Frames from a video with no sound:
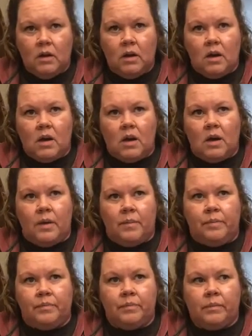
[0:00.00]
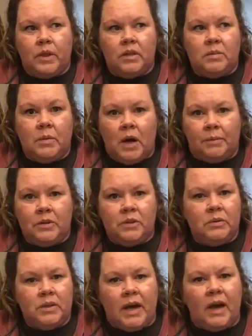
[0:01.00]
Some options
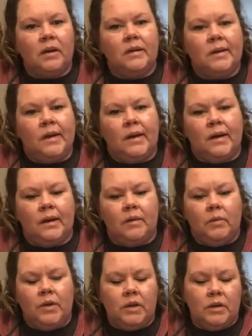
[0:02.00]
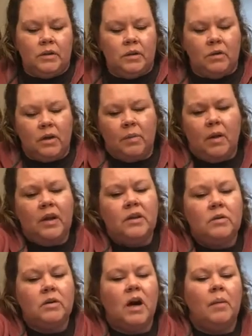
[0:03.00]
with that and what you can do. And I'll probably do
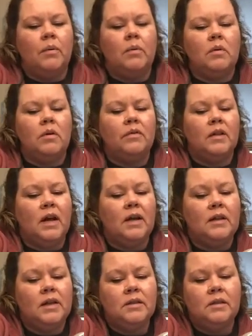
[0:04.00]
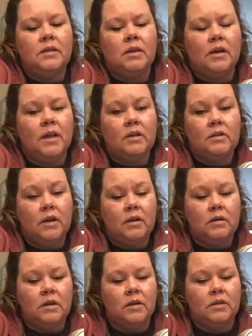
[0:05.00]
a couple of lessons on that triangle
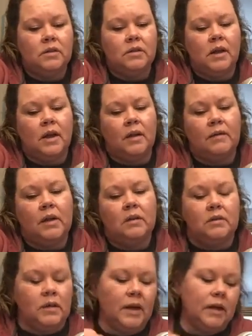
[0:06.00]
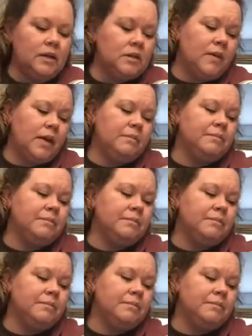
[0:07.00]
because I love it and it's fun.